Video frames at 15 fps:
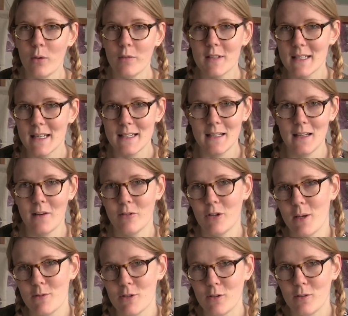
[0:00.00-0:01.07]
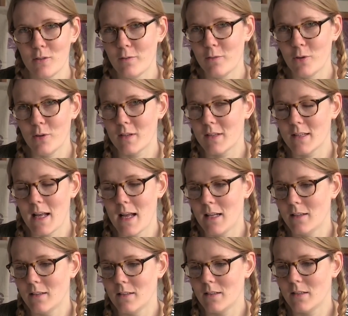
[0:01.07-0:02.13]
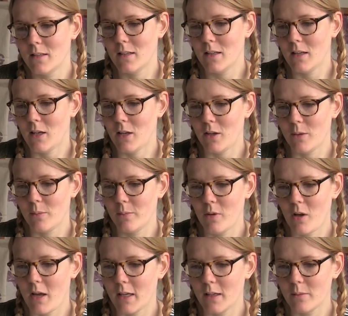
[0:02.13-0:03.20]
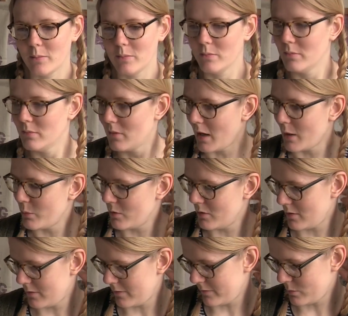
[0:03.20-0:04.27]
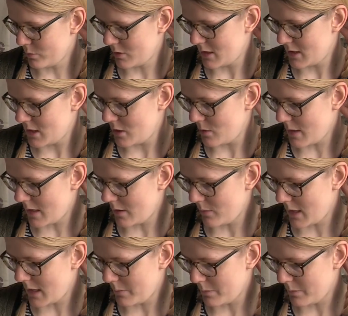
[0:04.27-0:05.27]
obviously I didn't have time to do the vlogs, and I wouldn't have wanted to anyway.